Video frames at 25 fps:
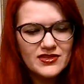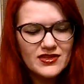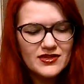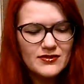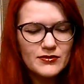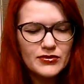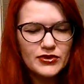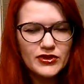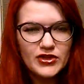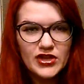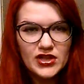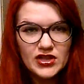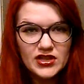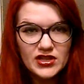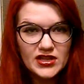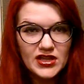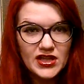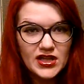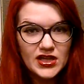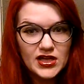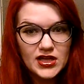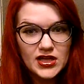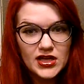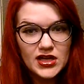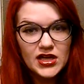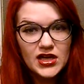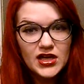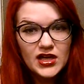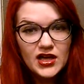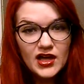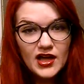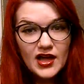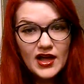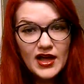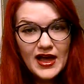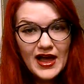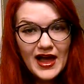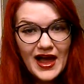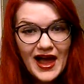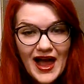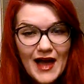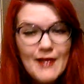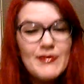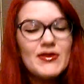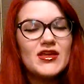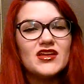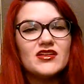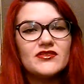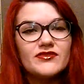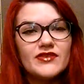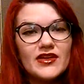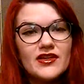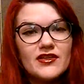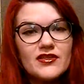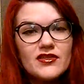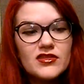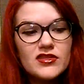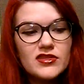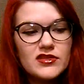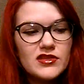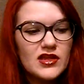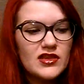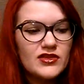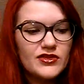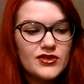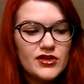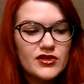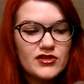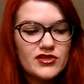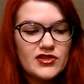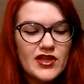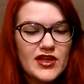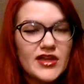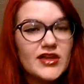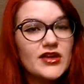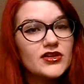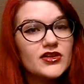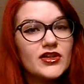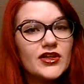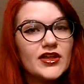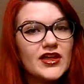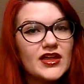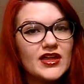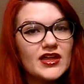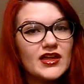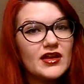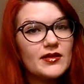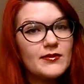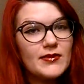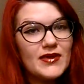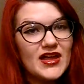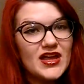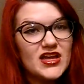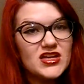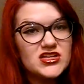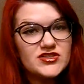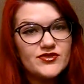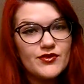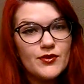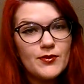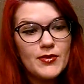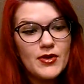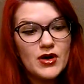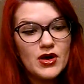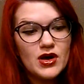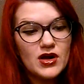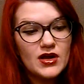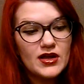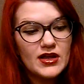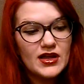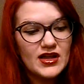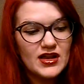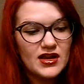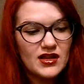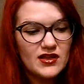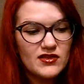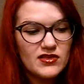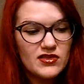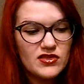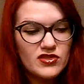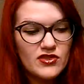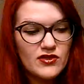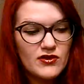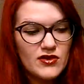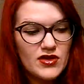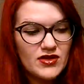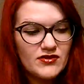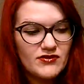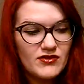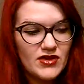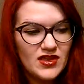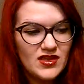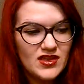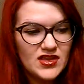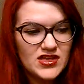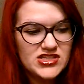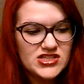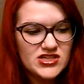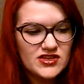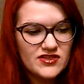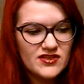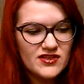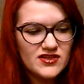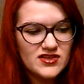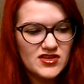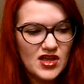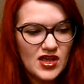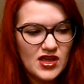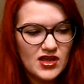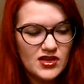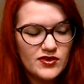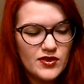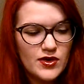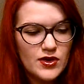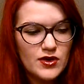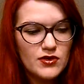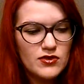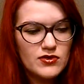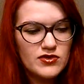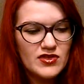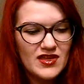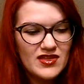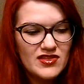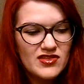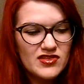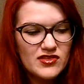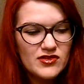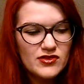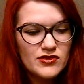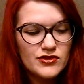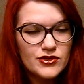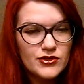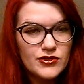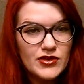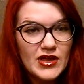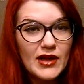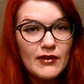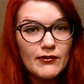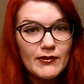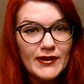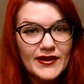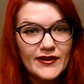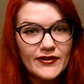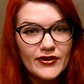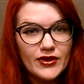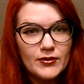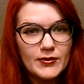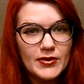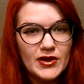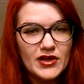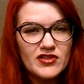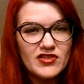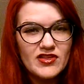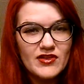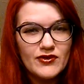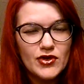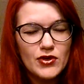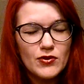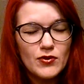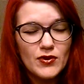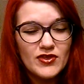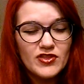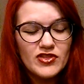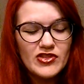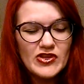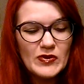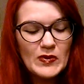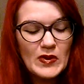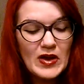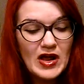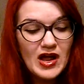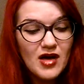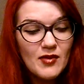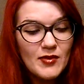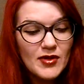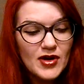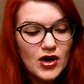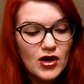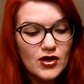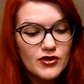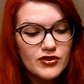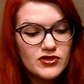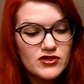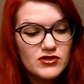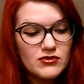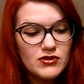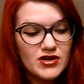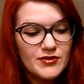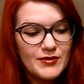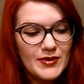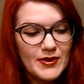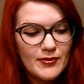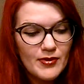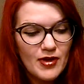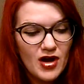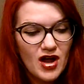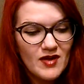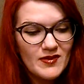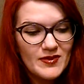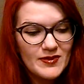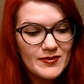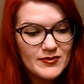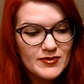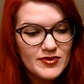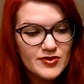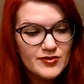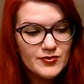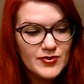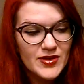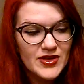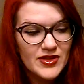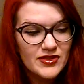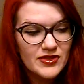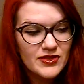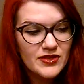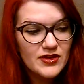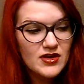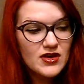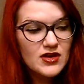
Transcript: completely, I'm convinced. It looks like you're looking at a page of a book, and it's so convenient just to take those. I still do get regular books every once in a while, but also one of my problems with